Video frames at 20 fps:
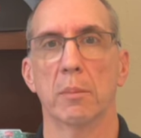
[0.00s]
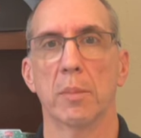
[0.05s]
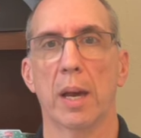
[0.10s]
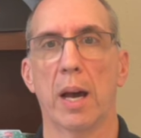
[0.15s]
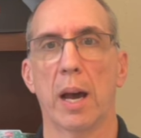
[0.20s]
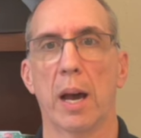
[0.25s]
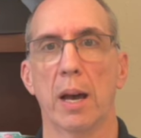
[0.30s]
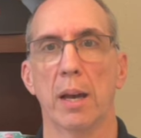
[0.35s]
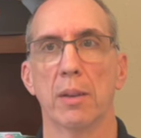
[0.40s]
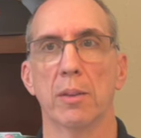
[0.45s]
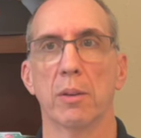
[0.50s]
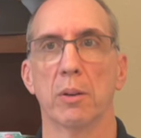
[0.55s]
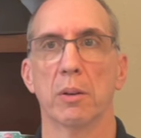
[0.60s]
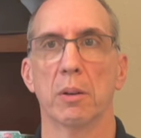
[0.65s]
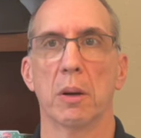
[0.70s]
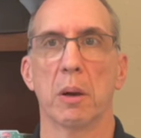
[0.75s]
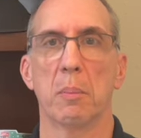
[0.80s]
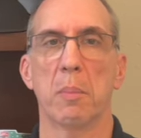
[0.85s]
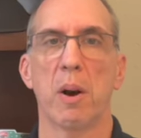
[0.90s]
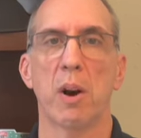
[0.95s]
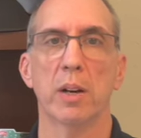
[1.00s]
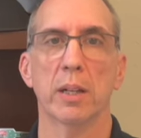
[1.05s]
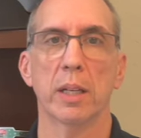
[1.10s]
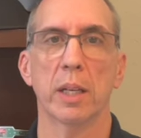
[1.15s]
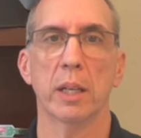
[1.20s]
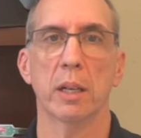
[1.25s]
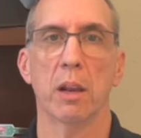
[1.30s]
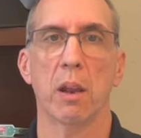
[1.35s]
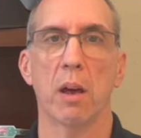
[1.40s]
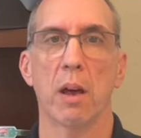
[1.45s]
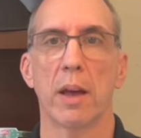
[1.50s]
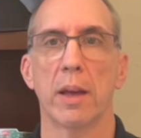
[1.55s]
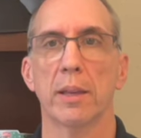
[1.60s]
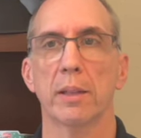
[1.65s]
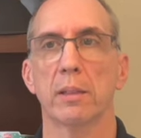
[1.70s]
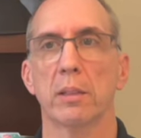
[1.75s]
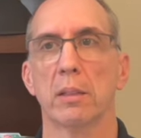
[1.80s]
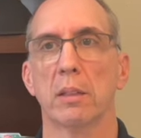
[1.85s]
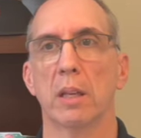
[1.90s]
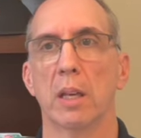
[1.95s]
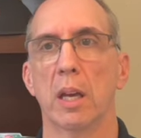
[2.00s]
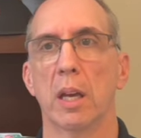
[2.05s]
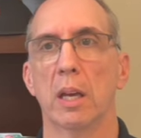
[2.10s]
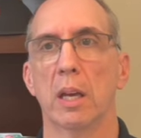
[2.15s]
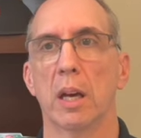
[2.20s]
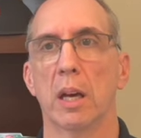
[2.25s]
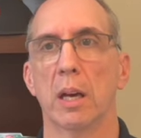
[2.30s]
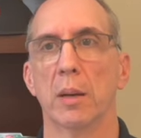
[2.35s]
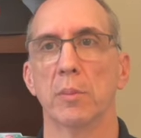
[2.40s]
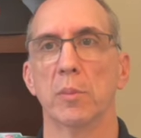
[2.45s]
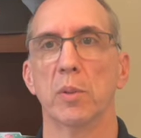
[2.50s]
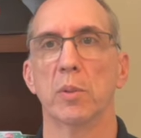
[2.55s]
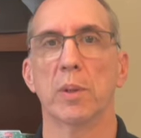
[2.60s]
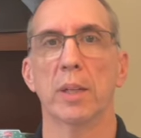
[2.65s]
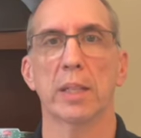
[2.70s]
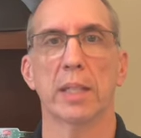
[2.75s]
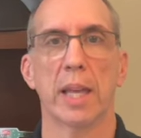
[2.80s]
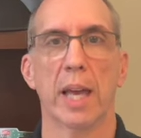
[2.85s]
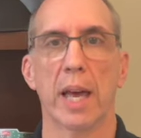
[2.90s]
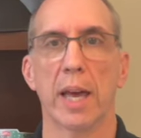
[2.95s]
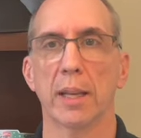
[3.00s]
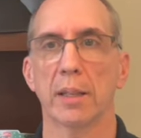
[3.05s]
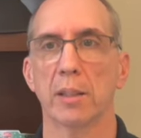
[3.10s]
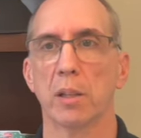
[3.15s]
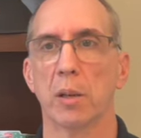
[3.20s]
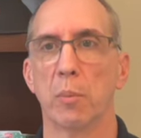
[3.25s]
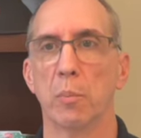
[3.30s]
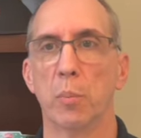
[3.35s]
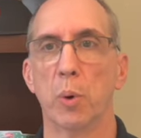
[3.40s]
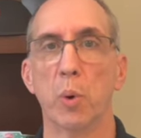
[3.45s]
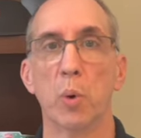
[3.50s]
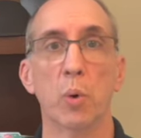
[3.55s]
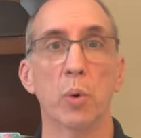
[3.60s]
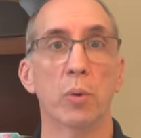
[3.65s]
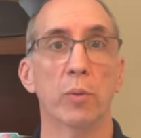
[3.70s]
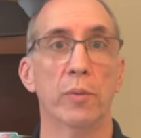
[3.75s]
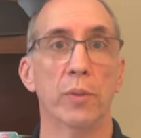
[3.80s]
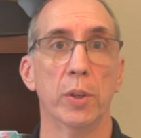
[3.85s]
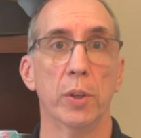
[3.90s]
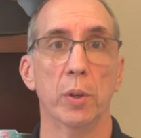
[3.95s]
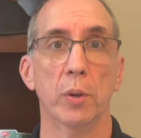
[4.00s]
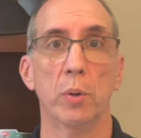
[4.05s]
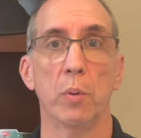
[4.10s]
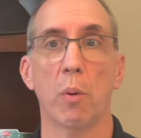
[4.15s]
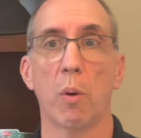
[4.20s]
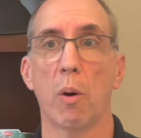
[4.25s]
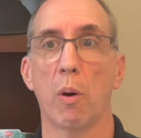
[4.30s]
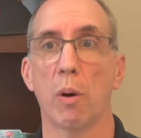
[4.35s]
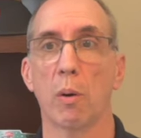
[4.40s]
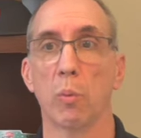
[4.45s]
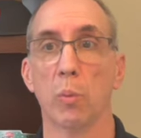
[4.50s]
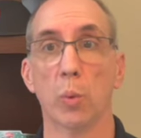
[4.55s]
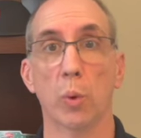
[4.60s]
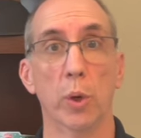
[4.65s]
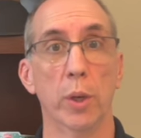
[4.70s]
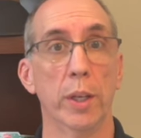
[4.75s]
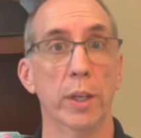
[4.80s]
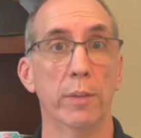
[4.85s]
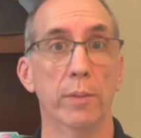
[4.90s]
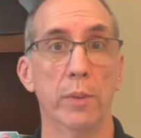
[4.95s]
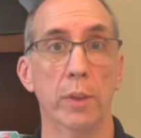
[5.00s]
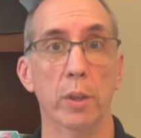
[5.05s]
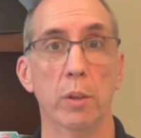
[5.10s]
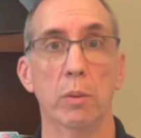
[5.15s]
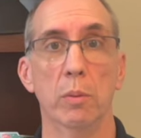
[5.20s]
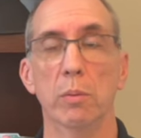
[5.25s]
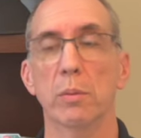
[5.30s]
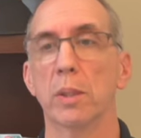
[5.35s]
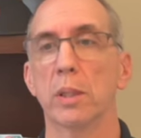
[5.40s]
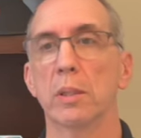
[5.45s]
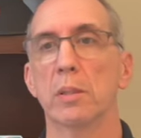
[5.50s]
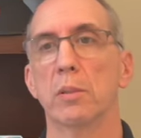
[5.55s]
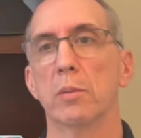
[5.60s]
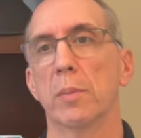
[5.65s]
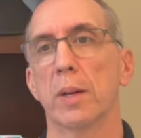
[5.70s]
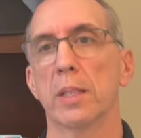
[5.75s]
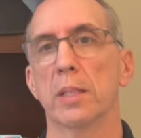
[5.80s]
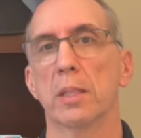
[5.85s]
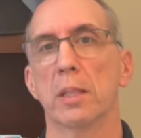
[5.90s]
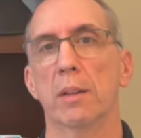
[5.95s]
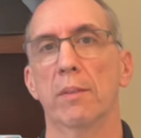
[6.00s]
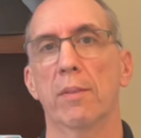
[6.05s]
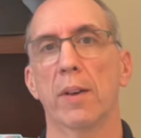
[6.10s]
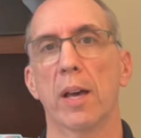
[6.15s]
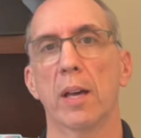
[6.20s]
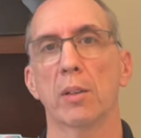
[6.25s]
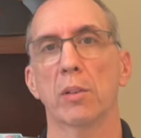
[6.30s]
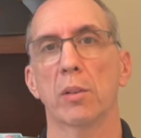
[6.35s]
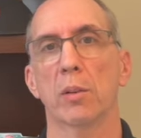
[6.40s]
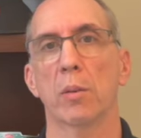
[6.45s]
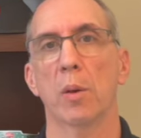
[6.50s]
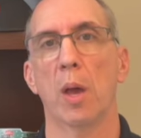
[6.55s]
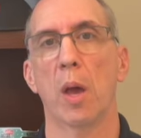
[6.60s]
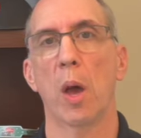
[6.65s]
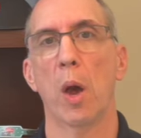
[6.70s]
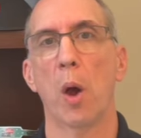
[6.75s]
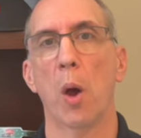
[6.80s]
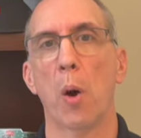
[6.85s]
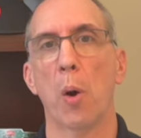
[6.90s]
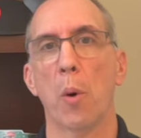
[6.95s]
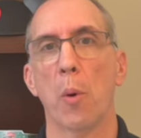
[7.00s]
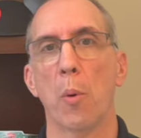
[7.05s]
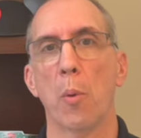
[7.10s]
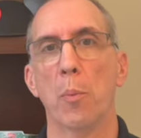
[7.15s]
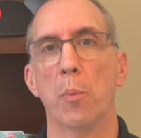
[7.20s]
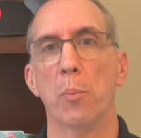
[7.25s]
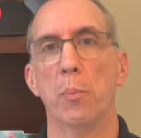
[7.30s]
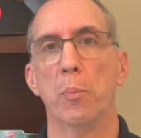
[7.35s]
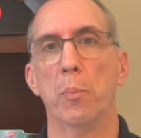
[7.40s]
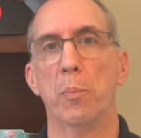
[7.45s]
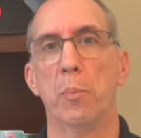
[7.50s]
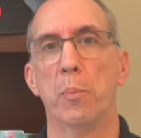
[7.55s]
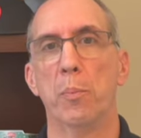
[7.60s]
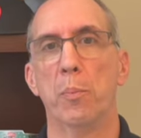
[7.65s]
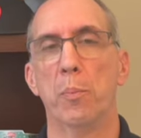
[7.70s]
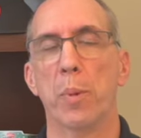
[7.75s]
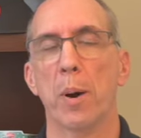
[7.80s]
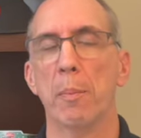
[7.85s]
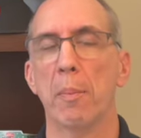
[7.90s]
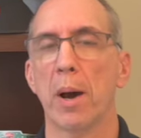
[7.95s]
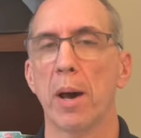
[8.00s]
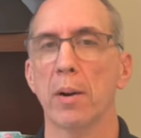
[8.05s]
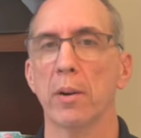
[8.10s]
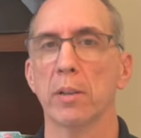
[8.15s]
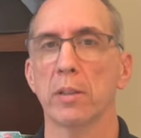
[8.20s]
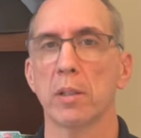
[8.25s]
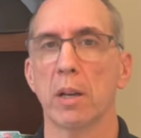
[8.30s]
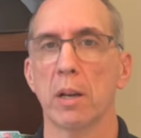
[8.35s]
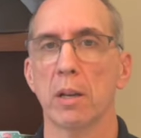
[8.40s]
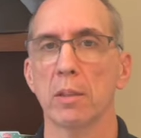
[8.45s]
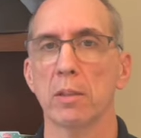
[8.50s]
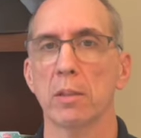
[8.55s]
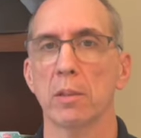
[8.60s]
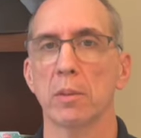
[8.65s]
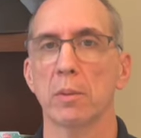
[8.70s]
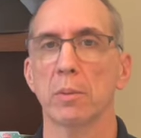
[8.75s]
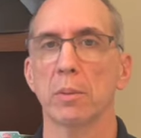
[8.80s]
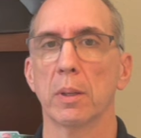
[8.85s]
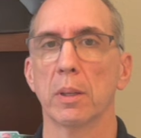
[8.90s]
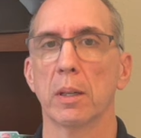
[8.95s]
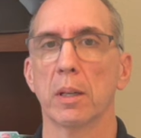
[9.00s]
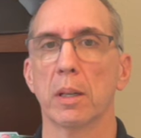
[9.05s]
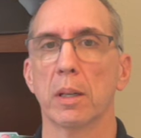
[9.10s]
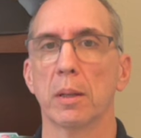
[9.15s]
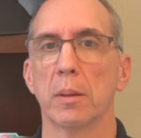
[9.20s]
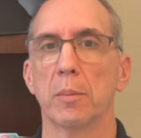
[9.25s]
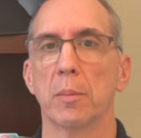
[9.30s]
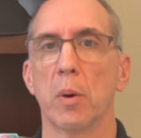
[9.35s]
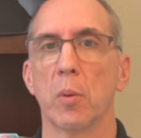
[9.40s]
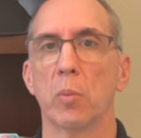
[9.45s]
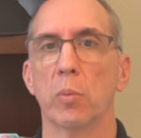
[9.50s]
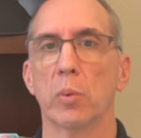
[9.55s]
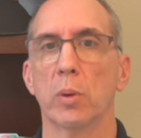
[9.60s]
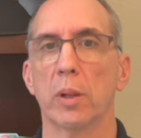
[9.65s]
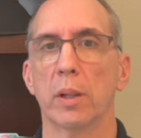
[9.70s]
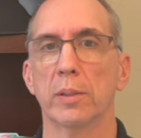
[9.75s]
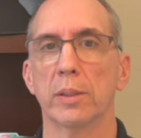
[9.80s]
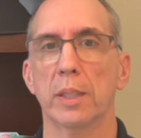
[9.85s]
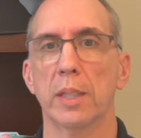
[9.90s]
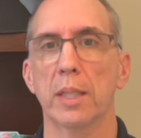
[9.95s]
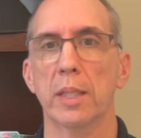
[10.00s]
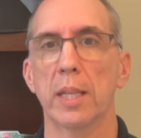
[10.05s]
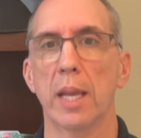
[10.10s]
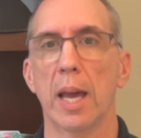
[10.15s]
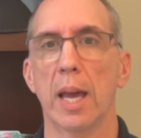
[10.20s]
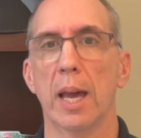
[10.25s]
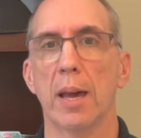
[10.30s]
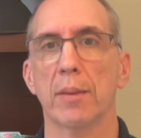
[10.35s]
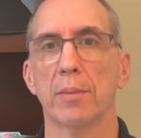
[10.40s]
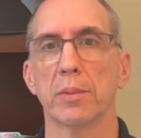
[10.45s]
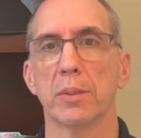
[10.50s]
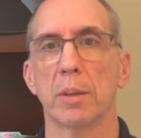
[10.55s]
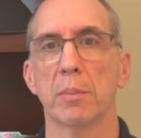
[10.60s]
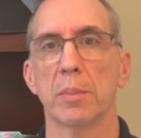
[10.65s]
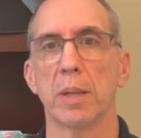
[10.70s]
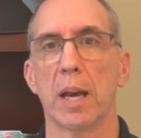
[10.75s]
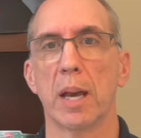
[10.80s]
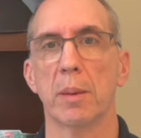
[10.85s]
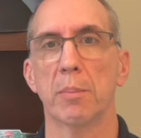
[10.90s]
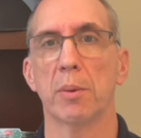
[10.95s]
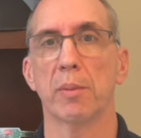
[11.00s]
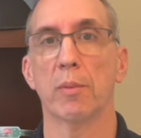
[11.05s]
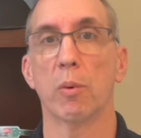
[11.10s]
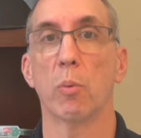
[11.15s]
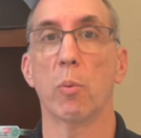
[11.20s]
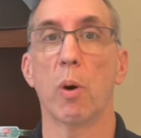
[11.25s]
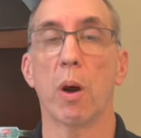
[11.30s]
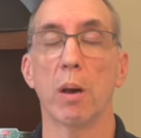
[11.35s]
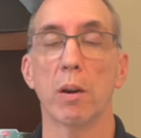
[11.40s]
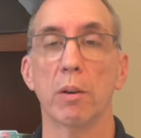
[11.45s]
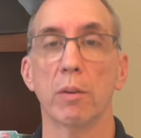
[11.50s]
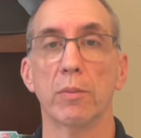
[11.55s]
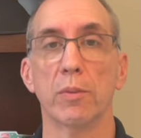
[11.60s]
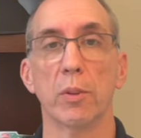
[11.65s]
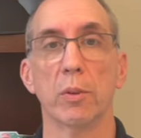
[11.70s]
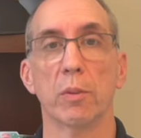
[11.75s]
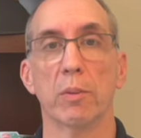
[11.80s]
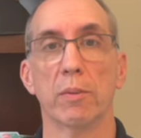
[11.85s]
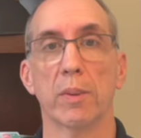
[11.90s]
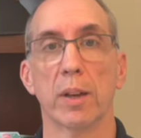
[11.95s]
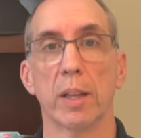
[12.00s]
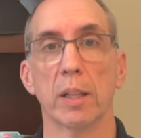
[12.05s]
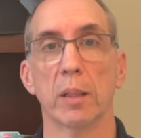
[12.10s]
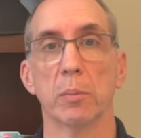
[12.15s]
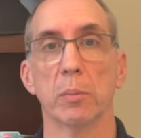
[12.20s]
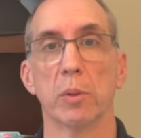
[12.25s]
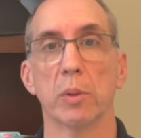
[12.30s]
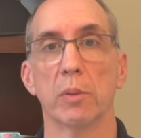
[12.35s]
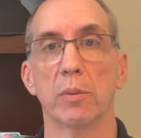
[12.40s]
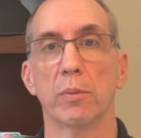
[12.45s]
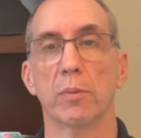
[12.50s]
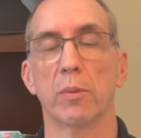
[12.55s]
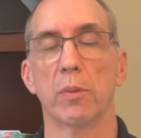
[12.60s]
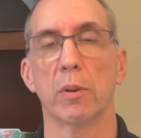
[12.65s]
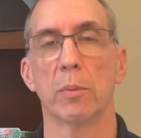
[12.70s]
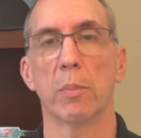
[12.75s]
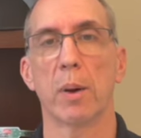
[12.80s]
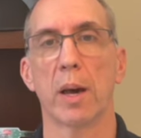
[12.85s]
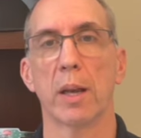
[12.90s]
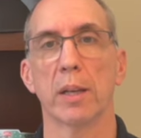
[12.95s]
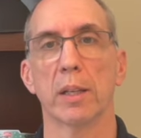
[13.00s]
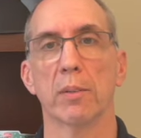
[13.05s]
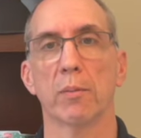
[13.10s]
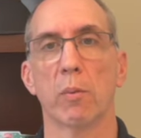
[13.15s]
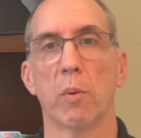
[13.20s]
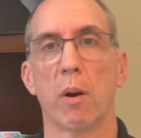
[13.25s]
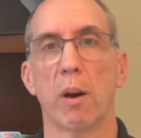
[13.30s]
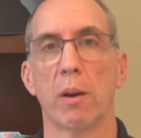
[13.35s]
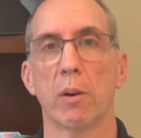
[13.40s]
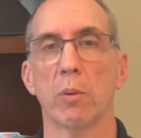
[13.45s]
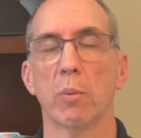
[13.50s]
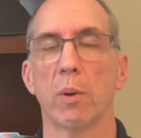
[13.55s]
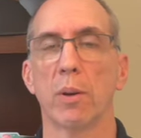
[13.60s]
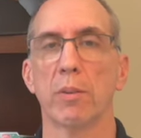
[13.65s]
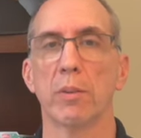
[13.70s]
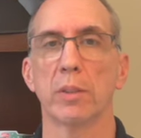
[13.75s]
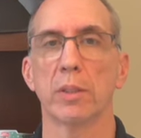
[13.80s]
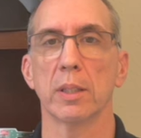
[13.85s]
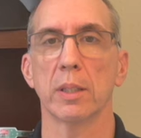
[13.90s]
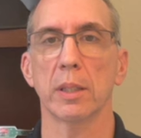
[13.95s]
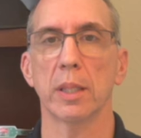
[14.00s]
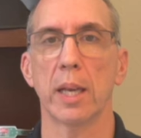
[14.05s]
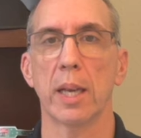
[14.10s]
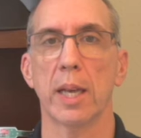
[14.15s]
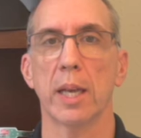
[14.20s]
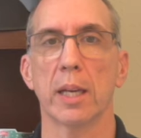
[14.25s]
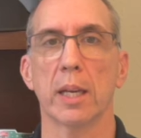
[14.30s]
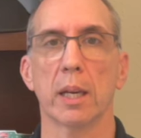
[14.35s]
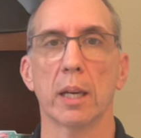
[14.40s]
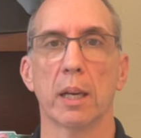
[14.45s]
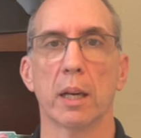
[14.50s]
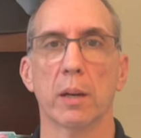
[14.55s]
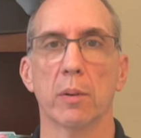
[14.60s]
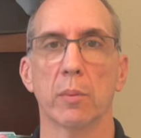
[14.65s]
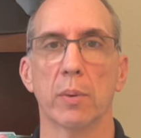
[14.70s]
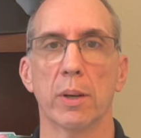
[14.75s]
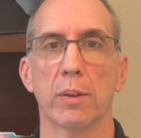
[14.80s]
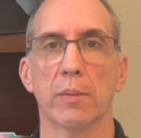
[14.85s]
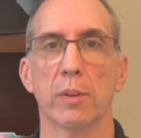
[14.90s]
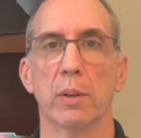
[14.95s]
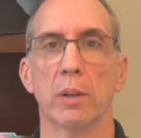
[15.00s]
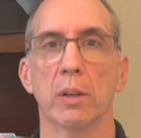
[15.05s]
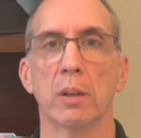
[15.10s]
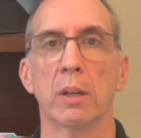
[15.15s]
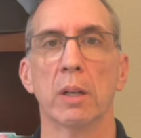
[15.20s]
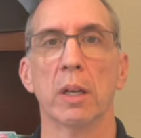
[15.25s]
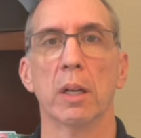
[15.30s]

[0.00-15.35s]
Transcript: either a parking lot, you get that pool view or wooded view that you might see in a value, but moderates also will tend to have some type of a water view available for a body of water, whether it's a lake, a river,